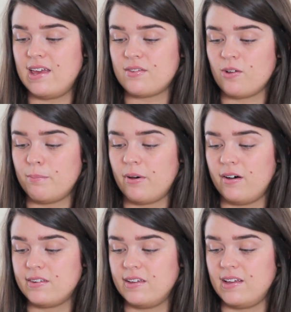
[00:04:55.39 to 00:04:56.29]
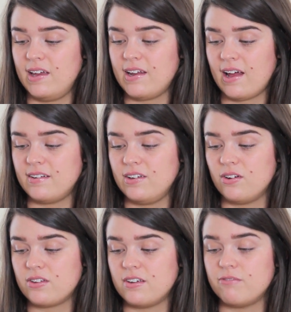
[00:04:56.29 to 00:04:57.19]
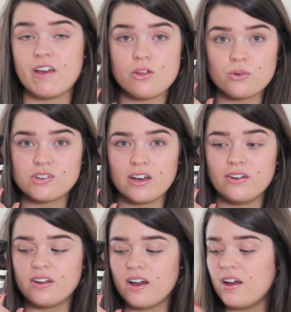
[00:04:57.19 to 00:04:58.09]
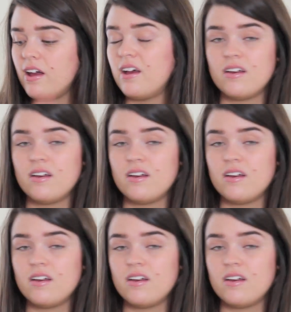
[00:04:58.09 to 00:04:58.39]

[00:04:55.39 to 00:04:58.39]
Aesop Parsley Seed Anti-Oxidant Facial Toner.